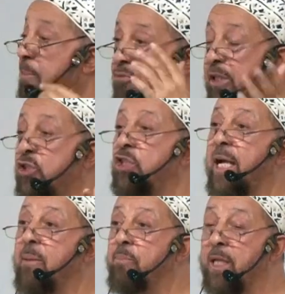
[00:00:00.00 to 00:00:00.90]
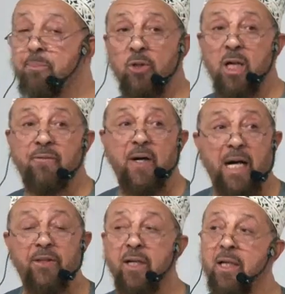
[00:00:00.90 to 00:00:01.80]
appreciate people of
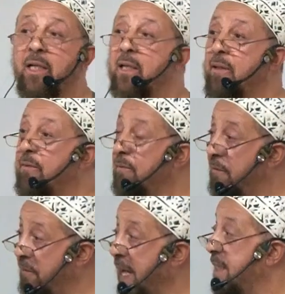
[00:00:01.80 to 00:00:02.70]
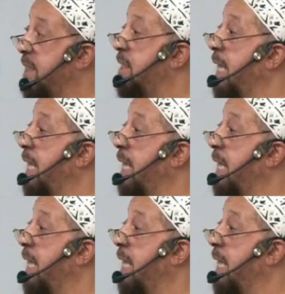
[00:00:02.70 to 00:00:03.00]
other faiths